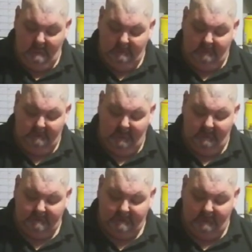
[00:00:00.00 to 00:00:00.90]
Now
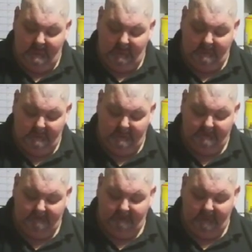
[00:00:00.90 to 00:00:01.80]
it's going to add a nice
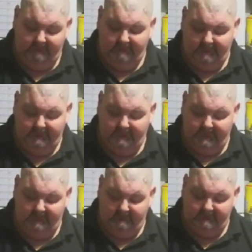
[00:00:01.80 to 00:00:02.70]
flavor to the
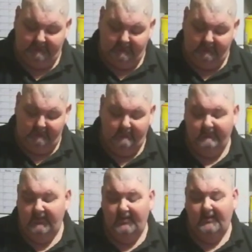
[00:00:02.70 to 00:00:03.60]
carrots too,
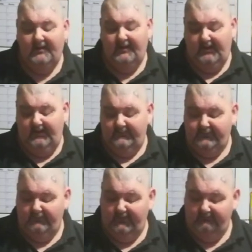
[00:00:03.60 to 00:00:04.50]
and
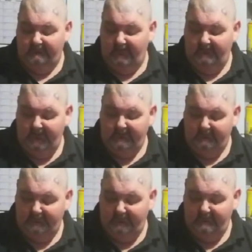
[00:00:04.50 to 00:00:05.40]
to whatever I make
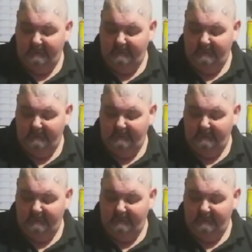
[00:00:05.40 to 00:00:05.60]
with them.